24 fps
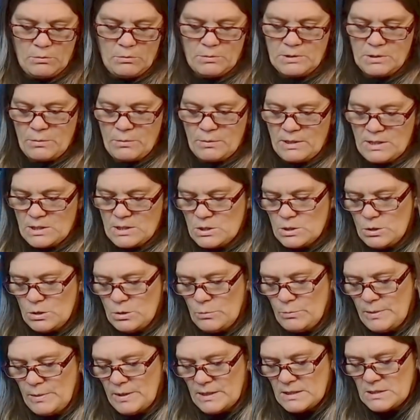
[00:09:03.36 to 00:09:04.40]
We don't want it
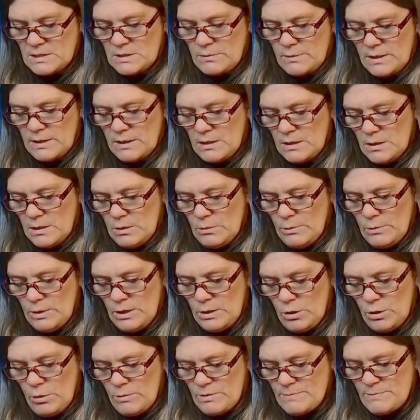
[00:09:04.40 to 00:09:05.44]
too big, do we? We
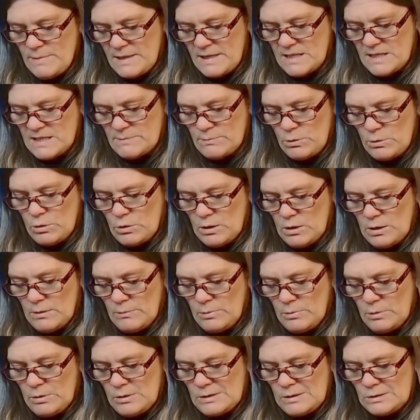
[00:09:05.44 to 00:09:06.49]
can always make it smaller,
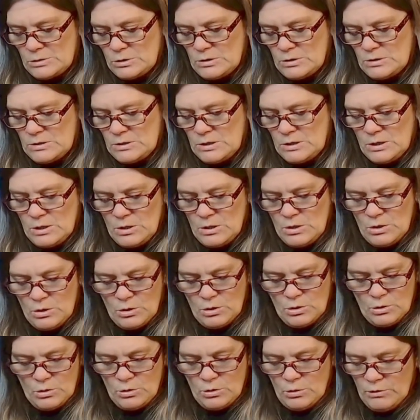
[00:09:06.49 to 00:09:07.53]
but I'll just
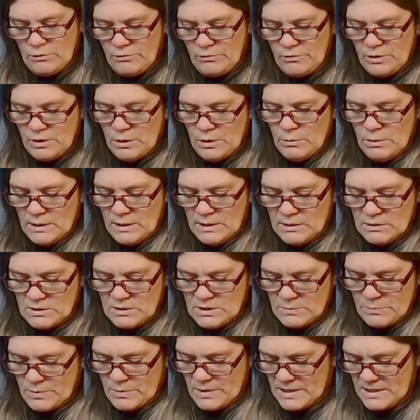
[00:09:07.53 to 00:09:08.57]
cut a few little
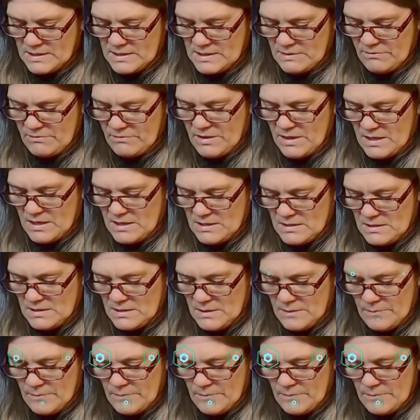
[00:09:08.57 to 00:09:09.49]
sprigs of this